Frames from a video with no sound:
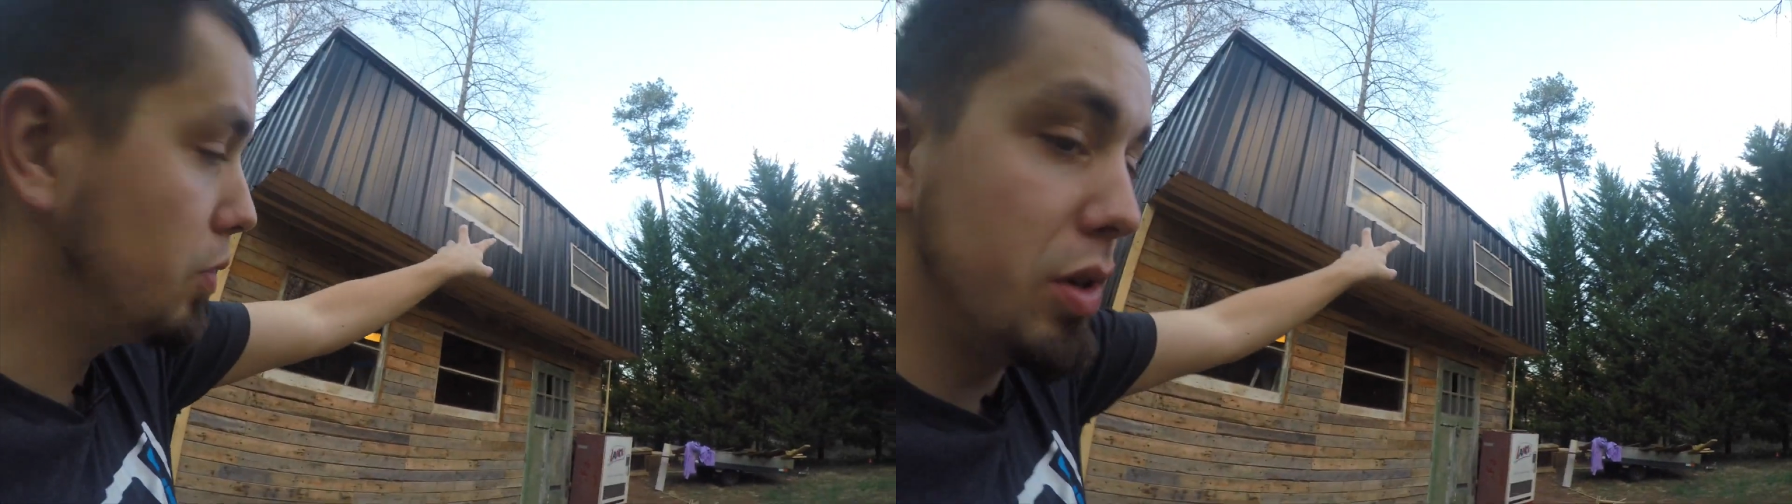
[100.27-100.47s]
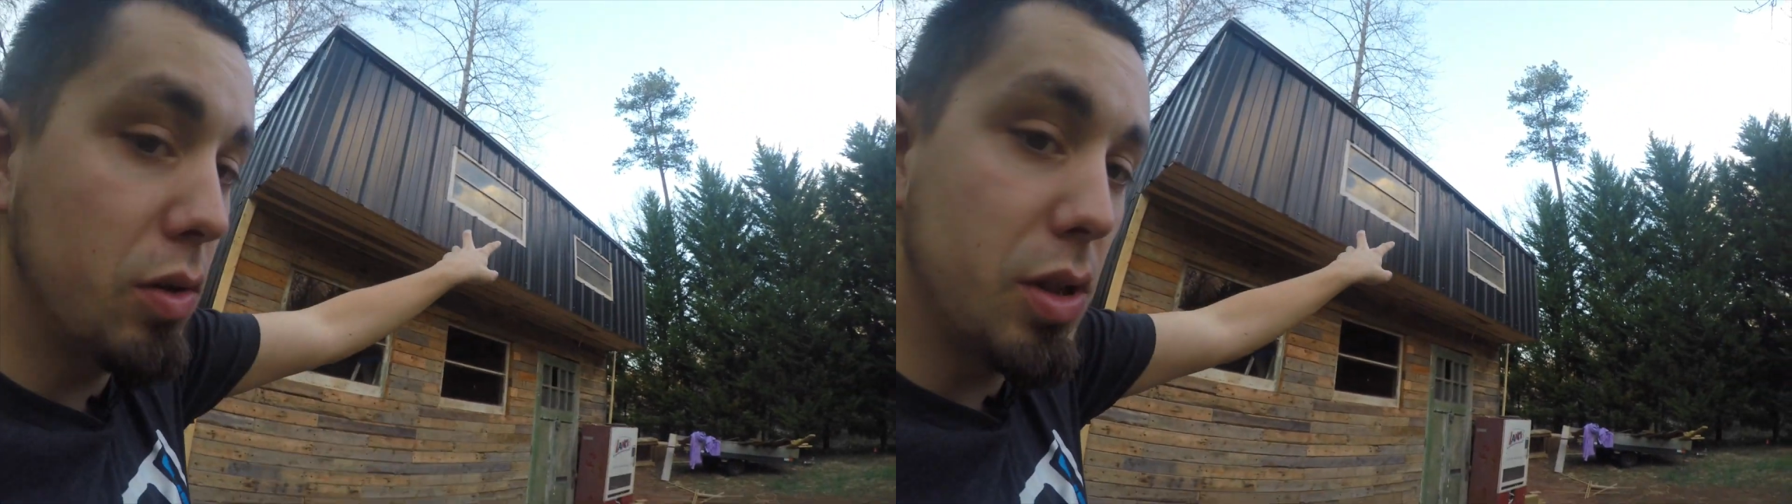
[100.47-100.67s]

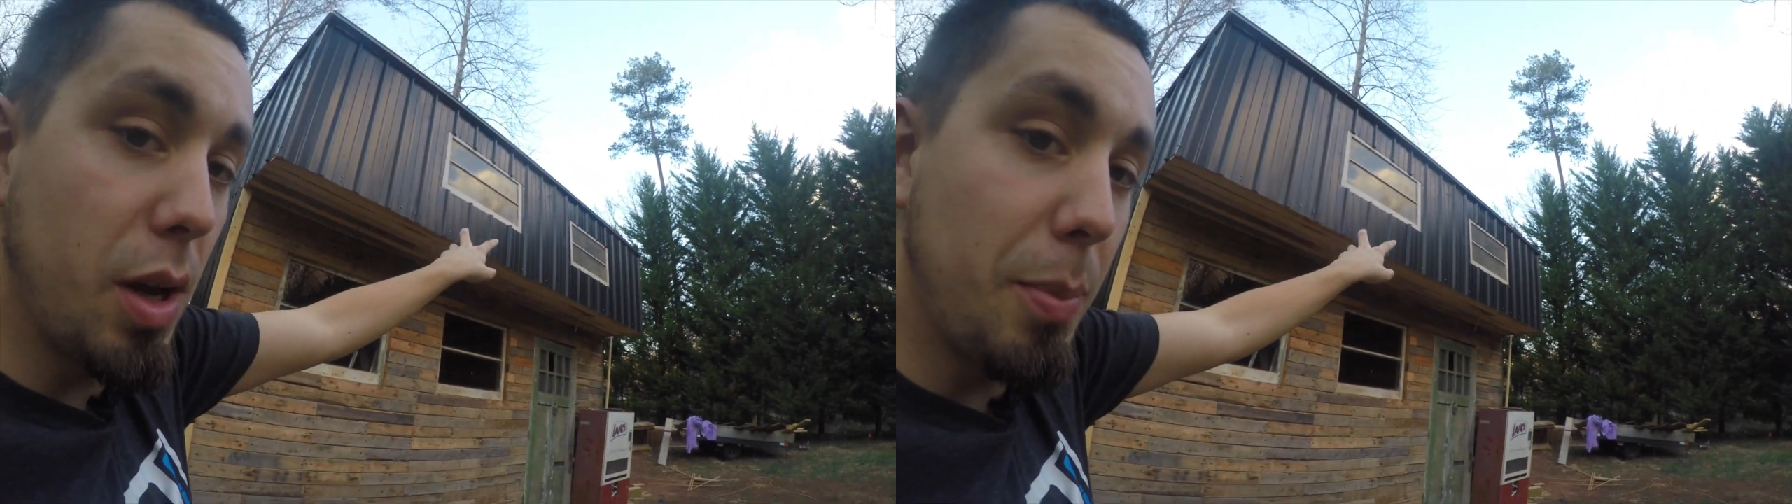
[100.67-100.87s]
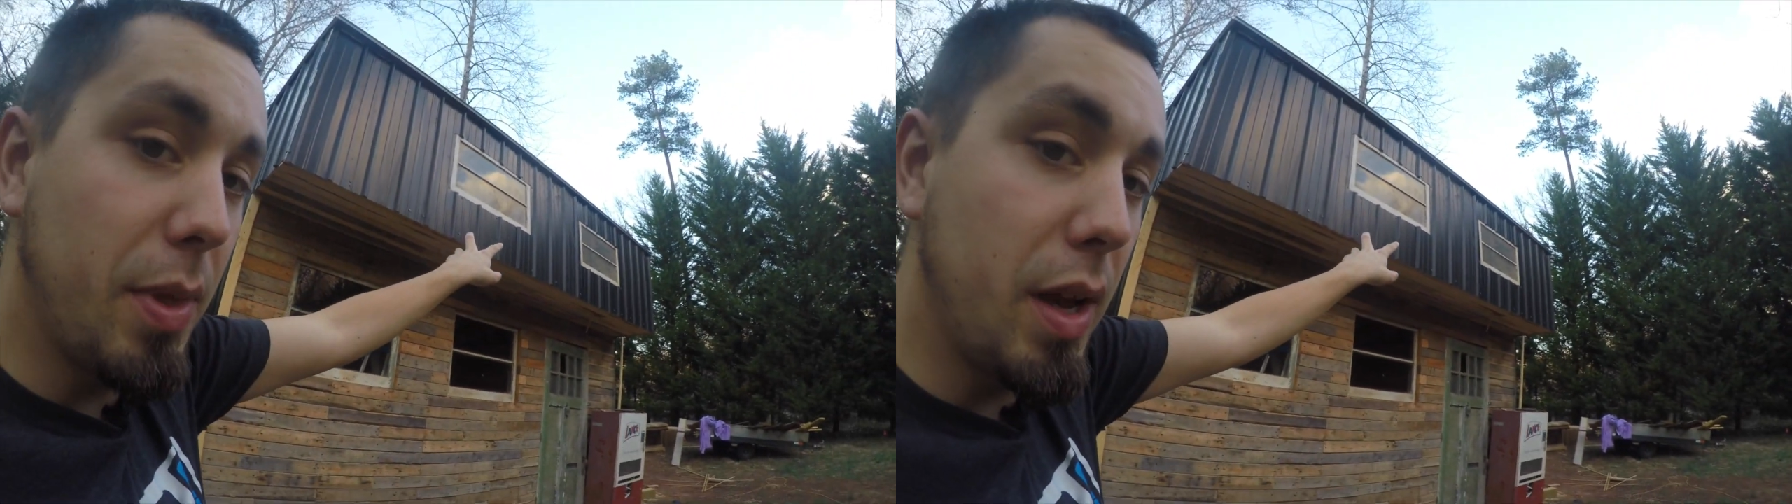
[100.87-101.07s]
windows
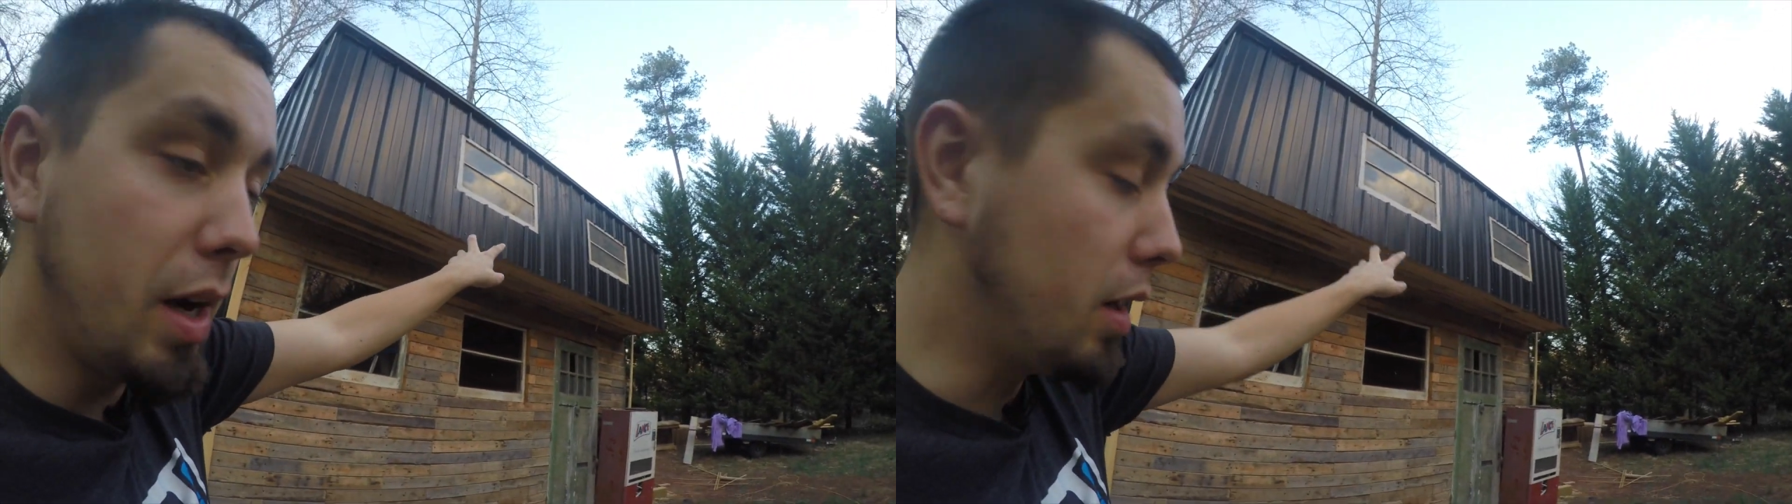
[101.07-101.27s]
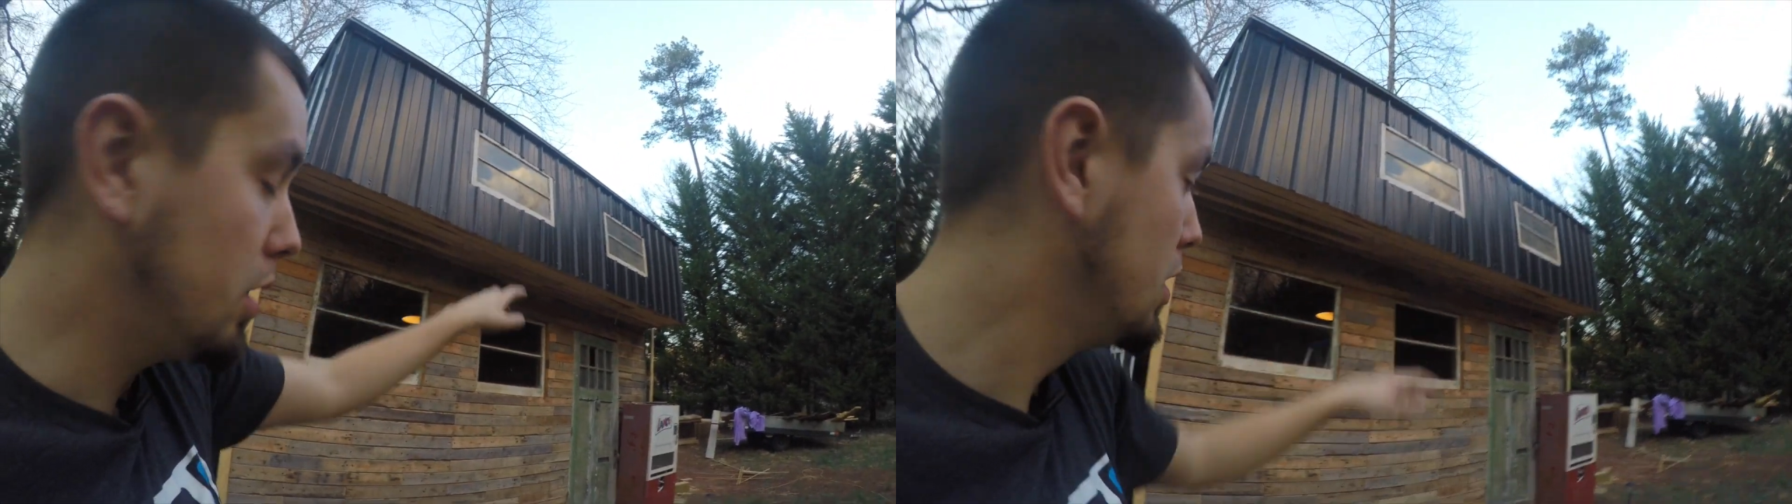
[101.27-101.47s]
up
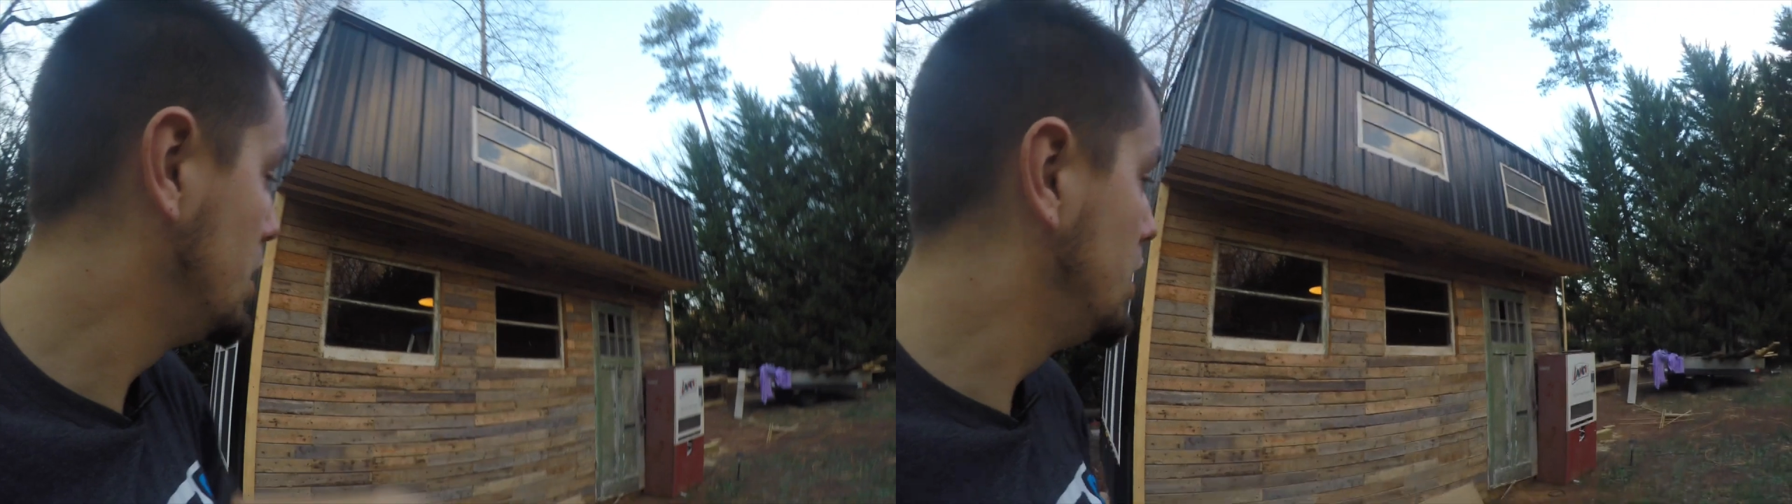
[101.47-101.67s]
there.